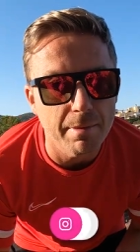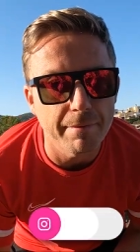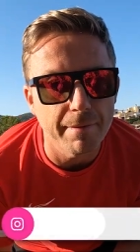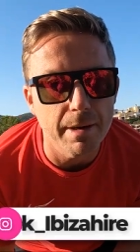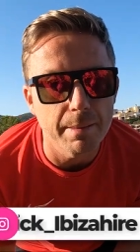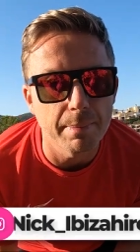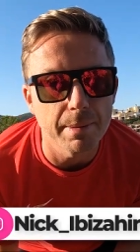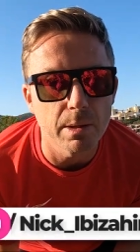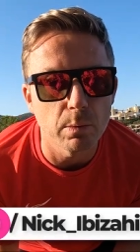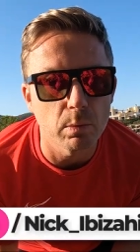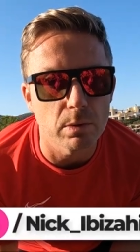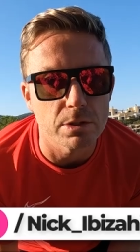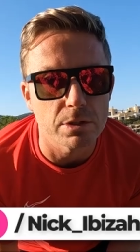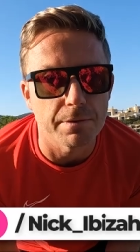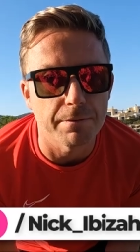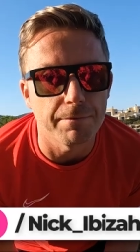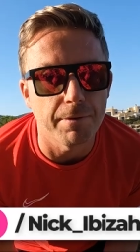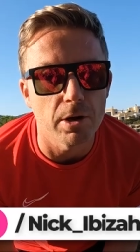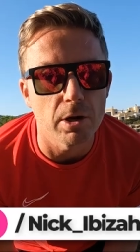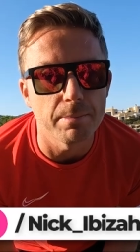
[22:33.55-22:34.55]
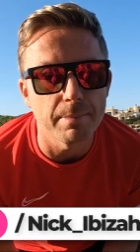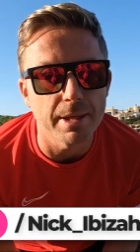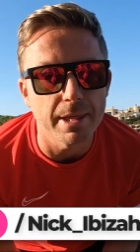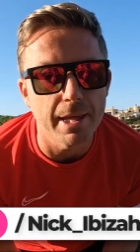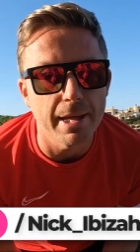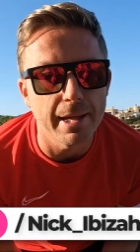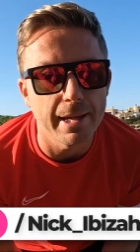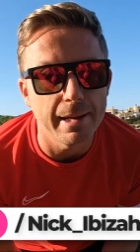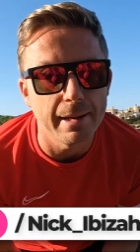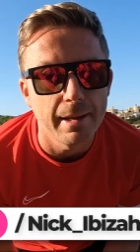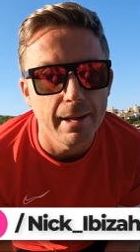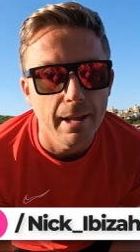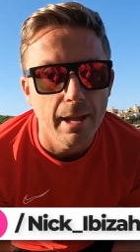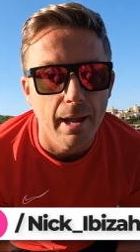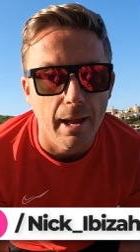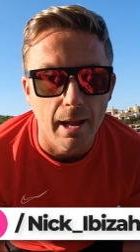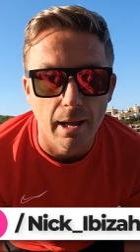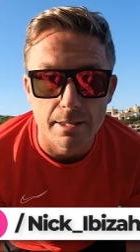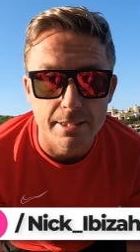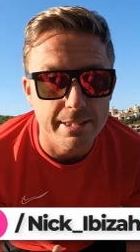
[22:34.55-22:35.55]
If anybody wants to follow me there,
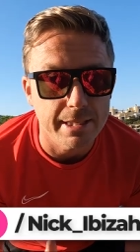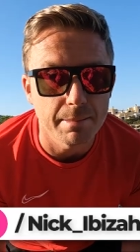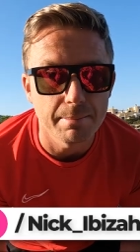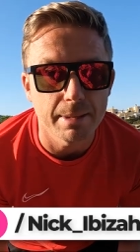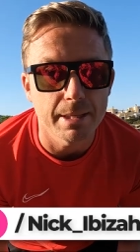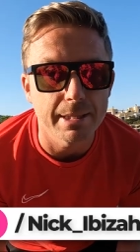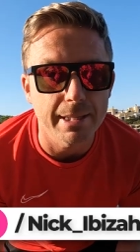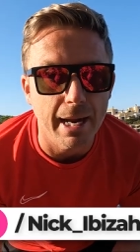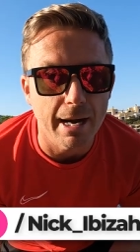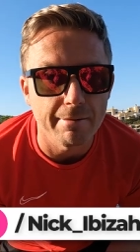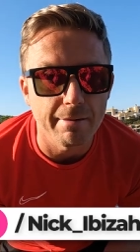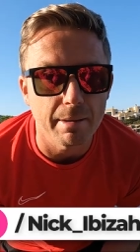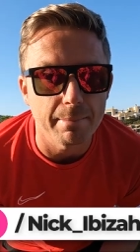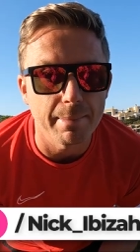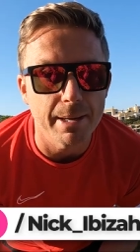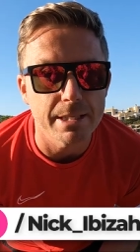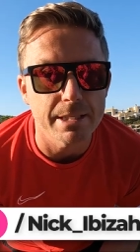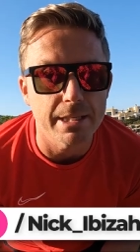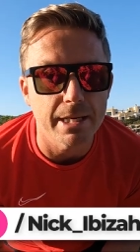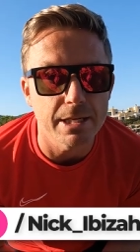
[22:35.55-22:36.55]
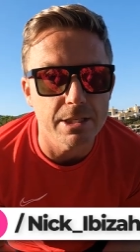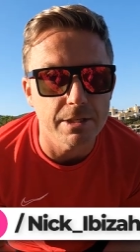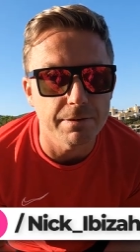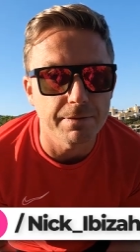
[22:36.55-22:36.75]
send me a direct message